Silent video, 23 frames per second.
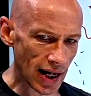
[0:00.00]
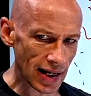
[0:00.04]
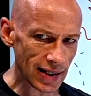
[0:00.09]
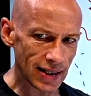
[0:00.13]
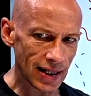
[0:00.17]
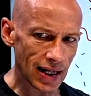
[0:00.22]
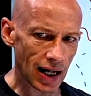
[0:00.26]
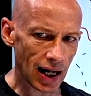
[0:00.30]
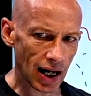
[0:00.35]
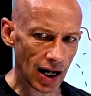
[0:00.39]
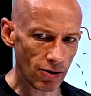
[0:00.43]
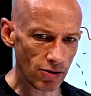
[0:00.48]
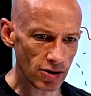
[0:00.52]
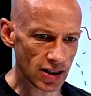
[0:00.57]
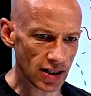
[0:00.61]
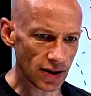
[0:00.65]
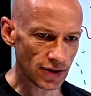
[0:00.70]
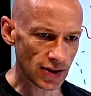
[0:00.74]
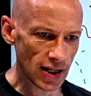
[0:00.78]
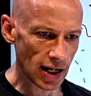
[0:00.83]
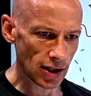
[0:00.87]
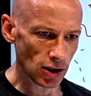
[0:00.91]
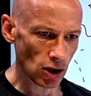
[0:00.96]
that
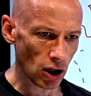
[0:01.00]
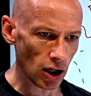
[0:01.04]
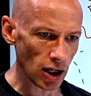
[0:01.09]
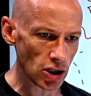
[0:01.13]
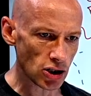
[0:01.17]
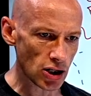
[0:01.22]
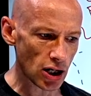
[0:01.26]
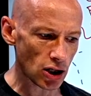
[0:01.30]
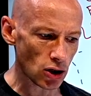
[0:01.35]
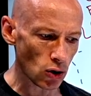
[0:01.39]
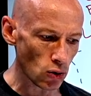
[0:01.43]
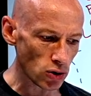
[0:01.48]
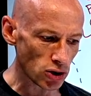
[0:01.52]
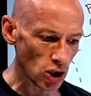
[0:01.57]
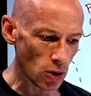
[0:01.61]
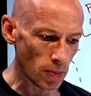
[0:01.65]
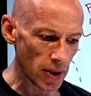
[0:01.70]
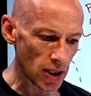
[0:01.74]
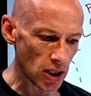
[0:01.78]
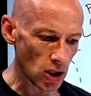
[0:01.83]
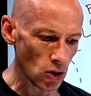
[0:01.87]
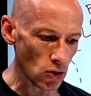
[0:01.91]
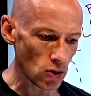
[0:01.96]
declarative technology, could also
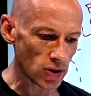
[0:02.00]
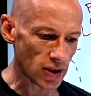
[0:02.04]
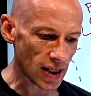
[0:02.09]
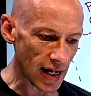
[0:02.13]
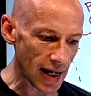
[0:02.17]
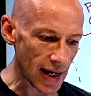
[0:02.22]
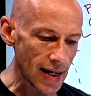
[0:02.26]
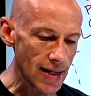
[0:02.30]
be used